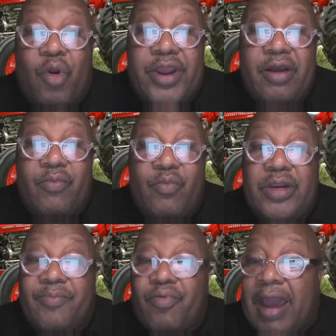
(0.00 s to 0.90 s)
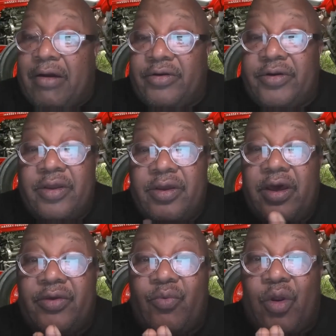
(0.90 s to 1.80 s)
year. I'm really proud
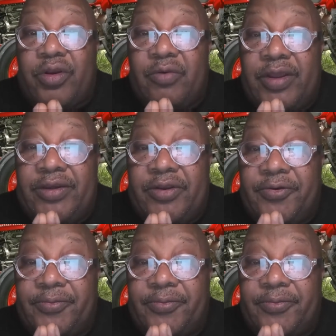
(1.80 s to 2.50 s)
of the work that we do.